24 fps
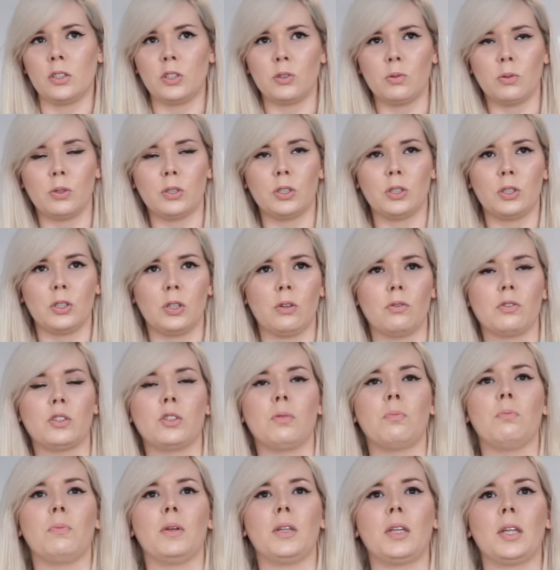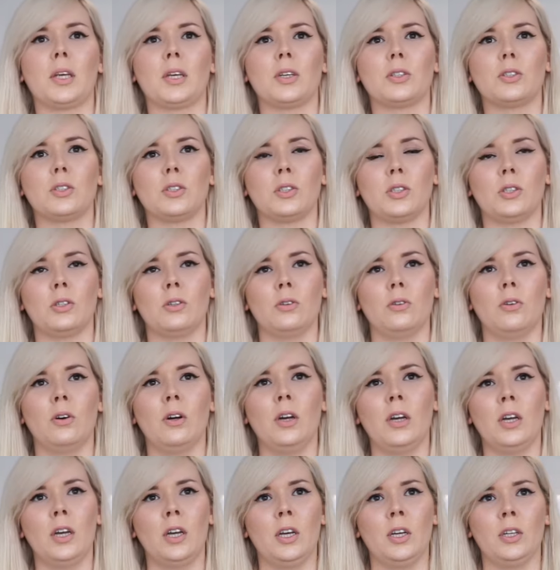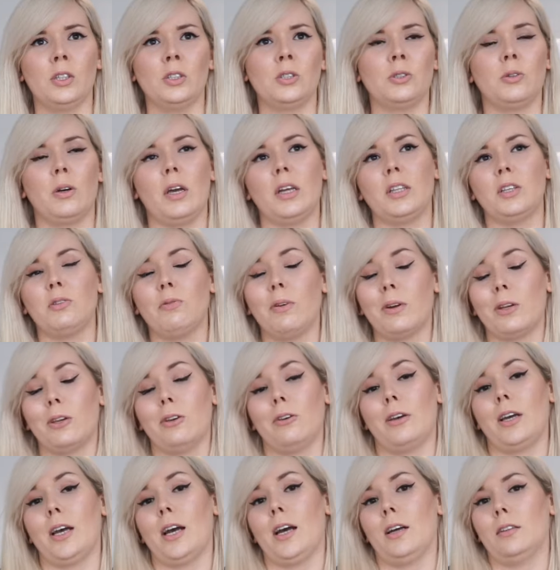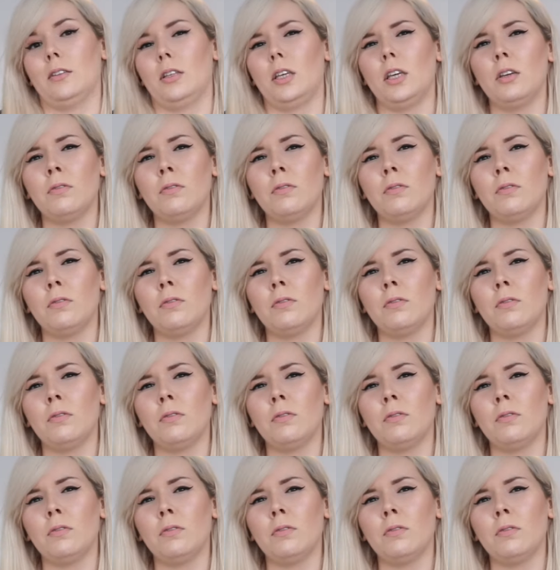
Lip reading: towards, you know, submitting to anywhere you can.